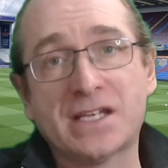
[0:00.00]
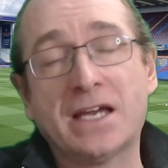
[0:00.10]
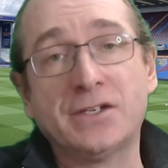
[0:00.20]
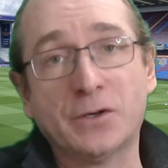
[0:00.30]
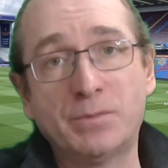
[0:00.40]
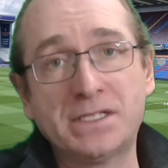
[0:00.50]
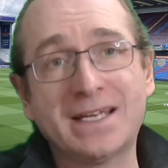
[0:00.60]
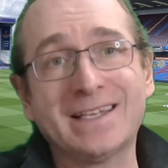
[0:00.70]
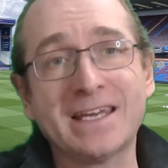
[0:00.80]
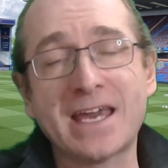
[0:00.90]
I don't
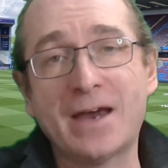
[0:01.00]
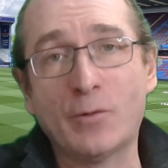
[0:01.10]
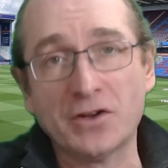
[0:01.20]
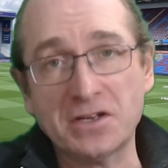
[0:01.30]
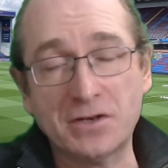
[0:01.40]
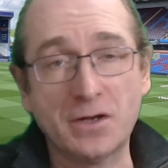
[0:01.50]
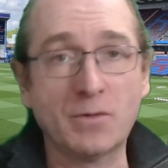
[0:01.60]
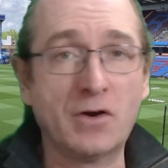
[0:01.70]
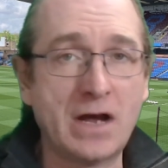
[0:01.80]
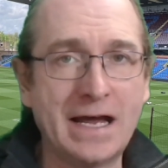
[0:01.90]
particularly care what you do
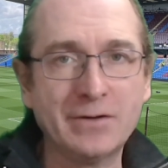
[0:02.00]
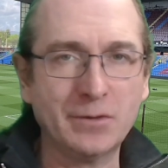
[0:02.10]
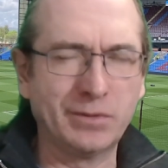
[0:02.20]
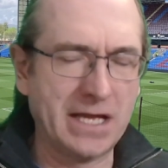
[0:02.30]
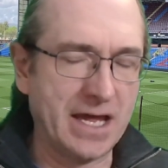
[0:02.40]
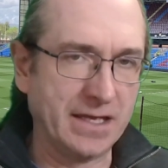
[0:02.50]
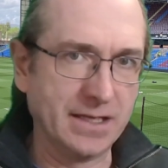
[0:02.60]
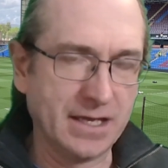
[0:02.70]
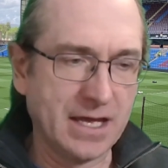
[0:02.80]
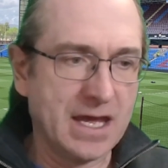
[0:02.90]
or how you play.
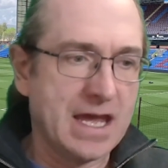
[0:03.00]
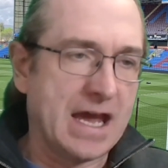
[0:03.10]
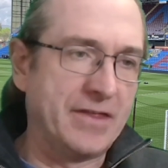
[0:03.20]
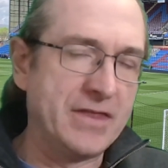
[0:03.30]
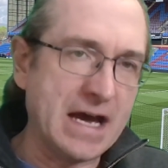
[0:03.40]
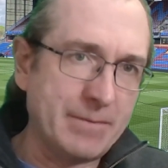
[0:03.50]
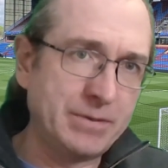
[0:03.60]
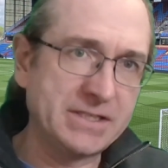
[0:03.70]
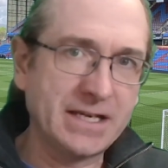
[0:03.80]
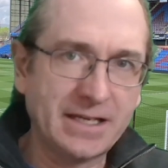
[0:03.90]
And that
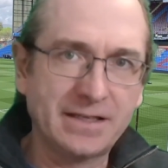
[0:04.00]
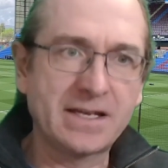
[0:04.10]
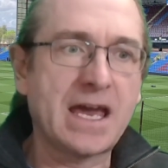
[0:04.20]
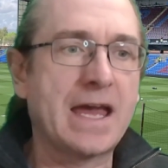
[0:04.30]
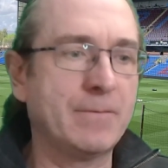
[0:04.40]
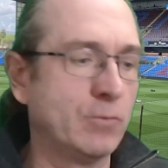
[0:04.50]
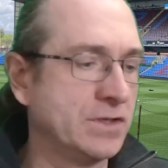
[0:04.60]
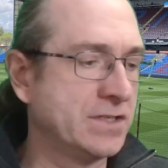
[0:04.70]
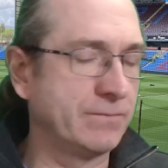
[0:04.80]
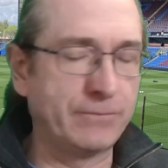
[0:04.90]
particular game
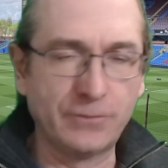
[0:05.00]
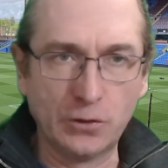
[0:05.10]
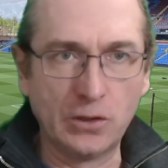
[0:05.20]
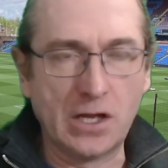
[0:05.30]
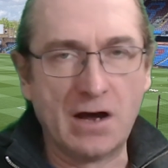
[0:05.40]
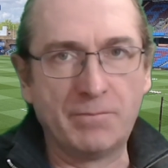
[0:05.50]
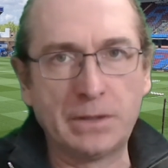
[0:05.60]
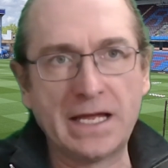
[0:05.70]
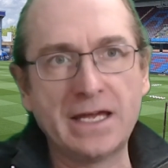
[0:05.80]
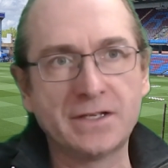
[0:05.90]
was full of
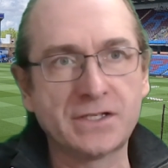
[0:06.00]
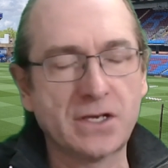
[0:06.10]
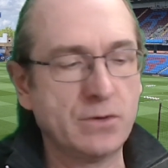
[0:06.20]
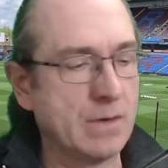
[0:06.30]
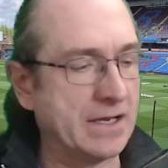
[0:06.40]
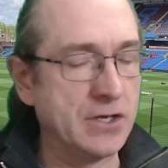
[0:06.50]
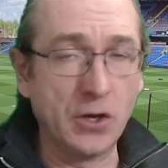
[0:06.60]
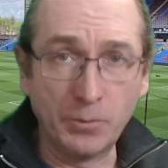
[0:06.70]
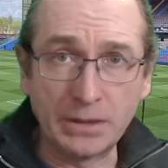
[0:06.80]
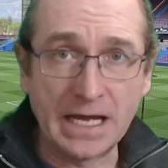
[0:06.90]
players who had
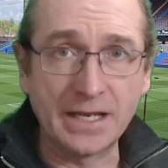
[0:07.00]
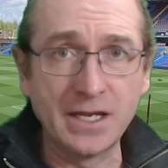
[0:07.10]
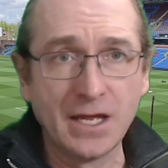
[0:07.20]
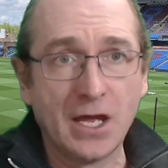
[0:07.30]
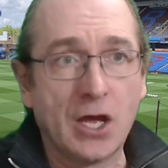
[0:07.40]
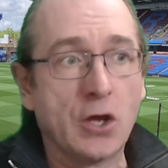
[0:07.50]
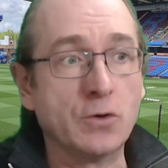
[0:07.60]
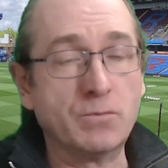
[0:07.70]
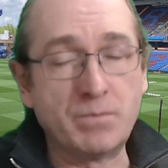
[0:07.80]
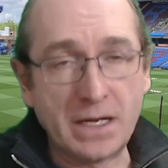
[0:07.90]
no plan,
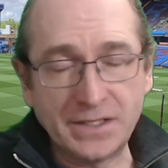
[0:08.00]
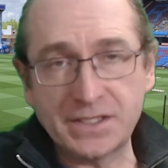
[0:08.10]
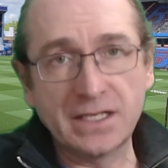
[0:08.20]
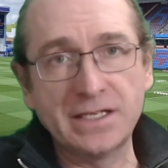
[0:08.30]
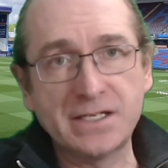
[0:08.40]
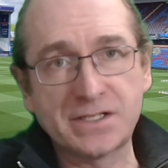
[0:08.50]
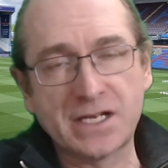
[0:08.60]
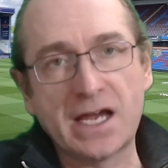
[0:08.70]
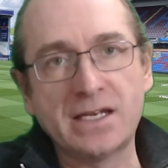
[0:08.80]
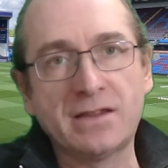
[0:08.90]
who basically
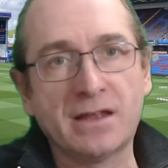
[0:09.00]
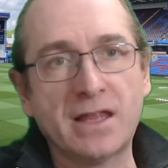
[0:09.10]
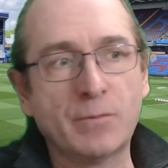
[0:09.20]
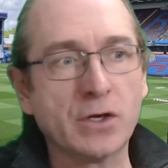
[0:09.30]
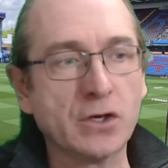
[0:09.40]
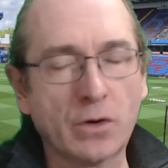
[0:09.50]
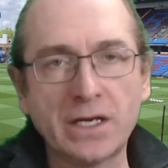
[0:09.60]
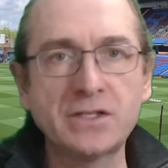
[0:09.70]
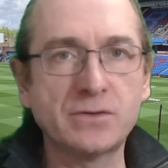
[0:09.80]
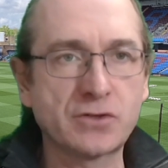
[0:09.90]
decided that they were
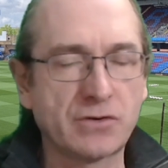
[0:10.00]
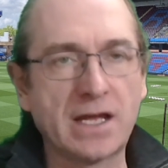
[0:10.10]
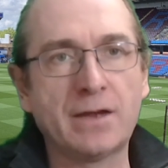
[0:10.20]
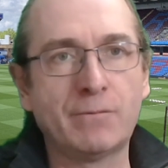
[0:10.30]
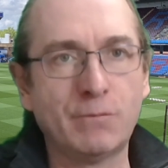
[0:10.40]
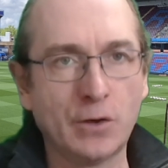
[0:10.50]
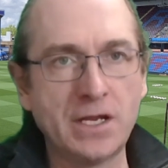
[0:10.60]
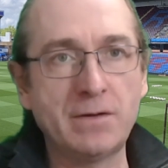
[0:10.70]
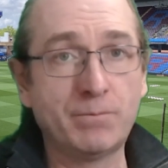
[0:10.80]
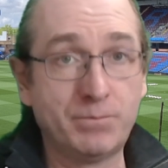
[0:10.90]
going to try and run
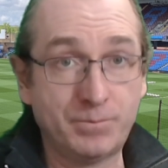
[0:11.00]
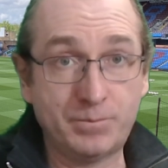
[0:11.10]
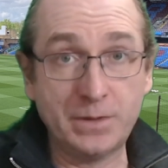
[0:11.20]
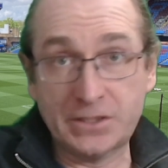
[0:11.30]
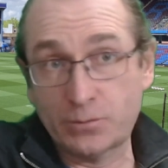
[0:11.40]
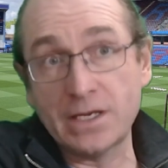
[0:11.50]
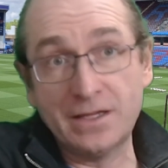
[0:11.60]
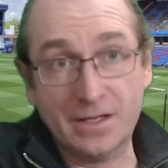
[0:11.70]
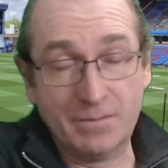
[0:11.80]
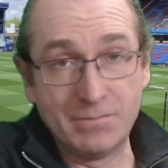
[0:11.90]
it
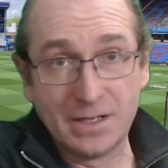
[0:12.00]
between them,